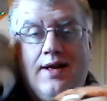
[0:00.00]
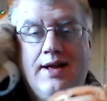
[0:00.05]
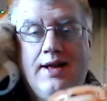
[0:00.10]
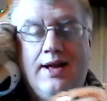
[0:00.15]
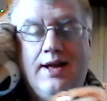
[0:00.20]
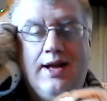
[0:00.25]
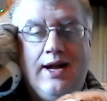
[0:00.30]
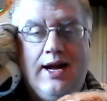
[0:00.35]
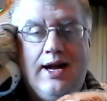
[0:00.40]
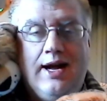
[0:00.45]

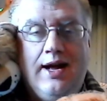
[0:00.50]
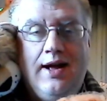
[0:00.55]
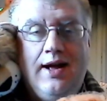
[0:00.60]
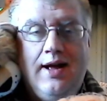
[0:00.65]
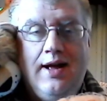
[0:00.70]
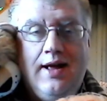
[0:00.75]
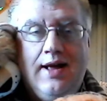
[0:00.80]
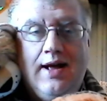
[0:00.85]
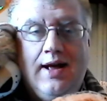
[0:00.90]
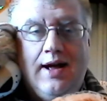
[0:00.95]
Yeah.
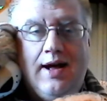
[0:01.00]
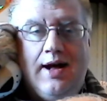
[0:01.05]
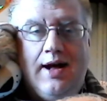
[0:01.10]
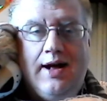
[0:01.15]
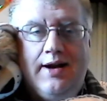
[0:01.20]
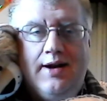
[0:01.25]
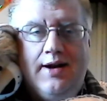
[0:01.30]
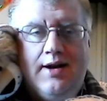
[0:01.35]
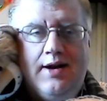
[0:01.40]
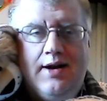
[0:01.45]

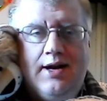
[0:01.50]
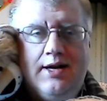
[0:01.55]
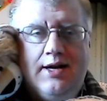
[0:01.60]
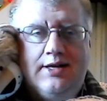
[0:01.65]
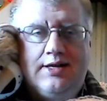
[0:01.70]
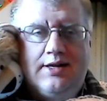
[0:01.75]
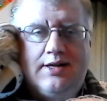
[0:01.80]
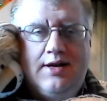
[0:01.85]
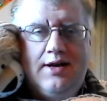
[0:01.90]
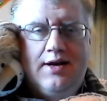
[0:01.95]
And, and it
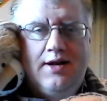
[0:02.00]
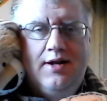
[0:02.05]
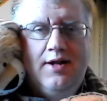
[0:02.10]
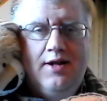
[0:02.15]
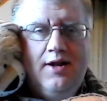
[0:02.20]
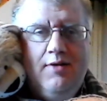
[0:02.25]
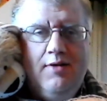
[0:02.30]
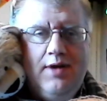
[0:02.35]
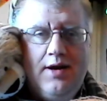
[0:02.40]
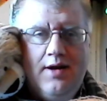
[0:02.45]
is uh,
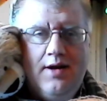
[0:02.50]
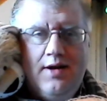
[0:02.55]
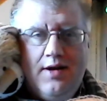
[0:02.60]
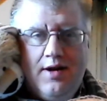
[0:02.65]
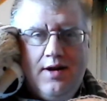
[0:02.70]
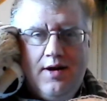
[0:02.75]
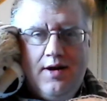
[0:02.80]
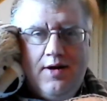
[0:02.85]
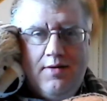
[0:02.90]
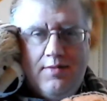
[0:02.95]
Louis. Bar- oh,